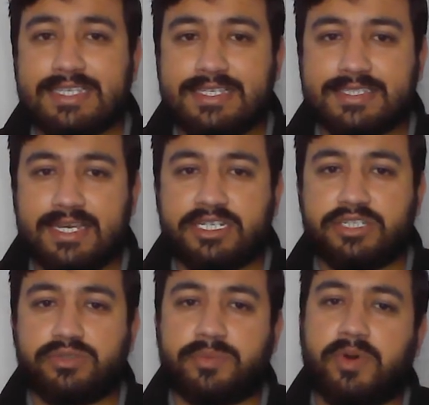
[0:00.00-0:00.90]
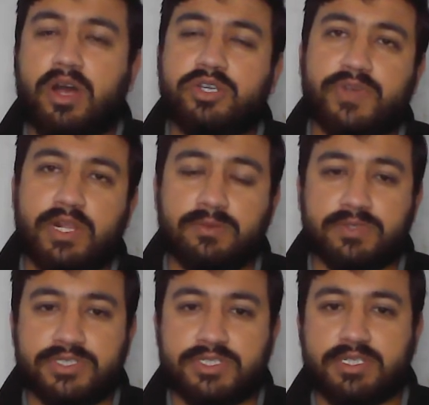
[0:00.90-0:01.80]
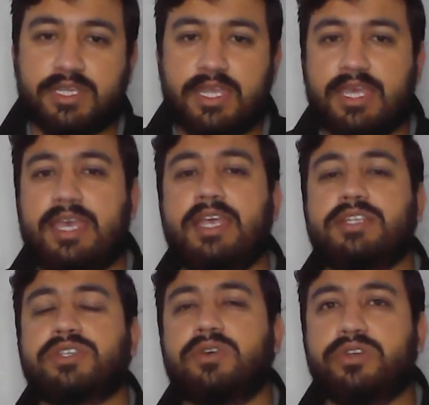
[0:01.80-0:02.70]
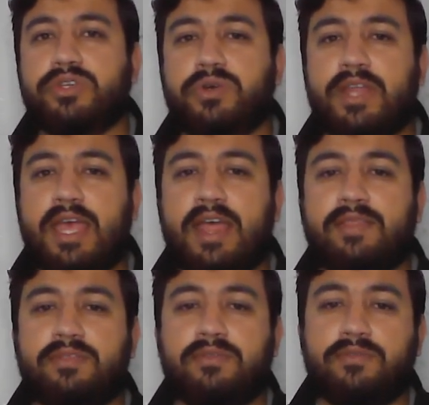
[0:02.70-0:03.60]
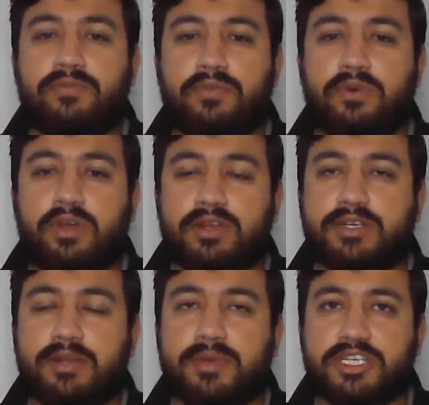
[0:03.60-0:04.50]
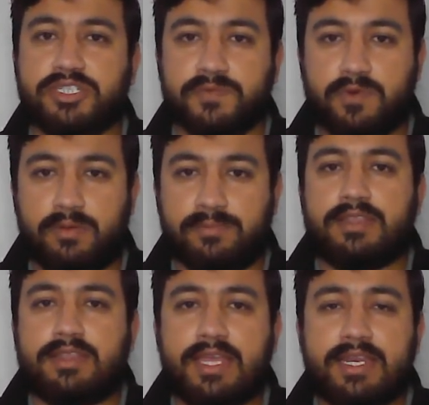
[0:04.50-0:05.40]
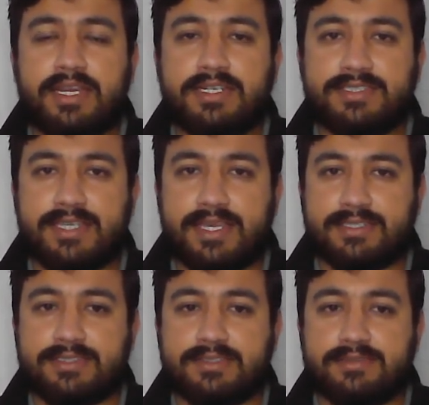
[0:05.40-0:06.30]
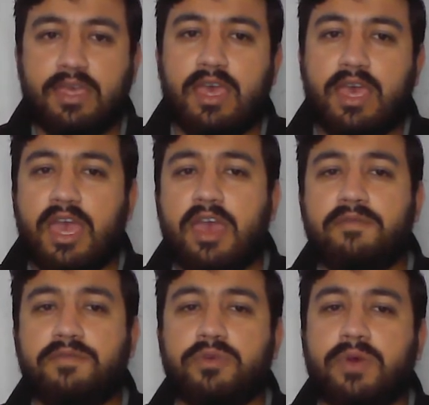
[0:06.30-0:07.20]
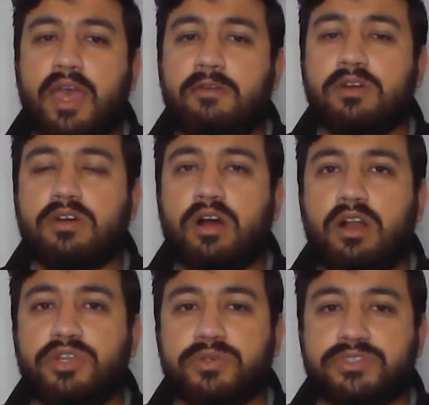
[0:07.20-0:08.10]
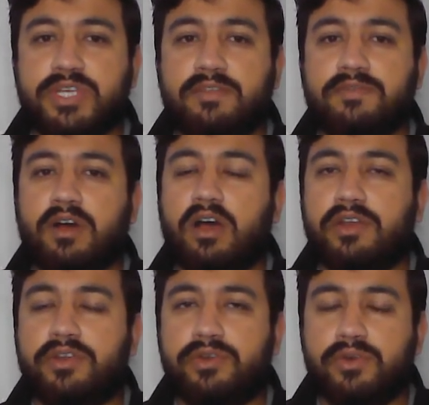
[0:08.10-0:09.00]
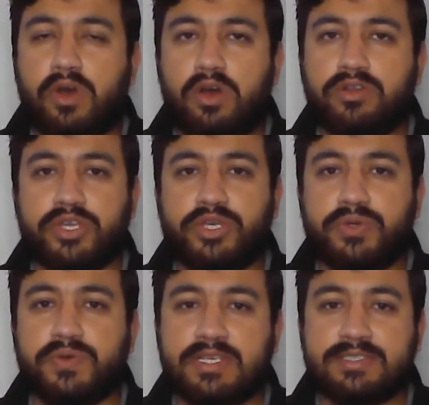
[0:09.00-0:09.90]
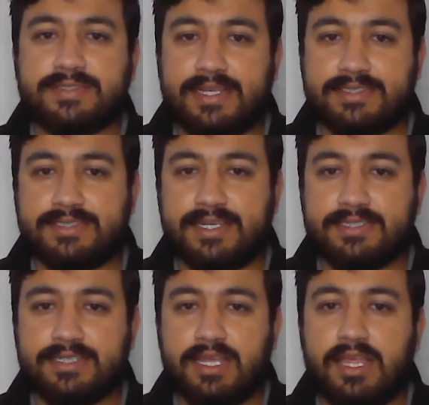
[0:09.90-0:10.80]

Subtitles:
is related to the part 12 question 8 on your N400 application form. There it says, have you ever called yourself a non-US resident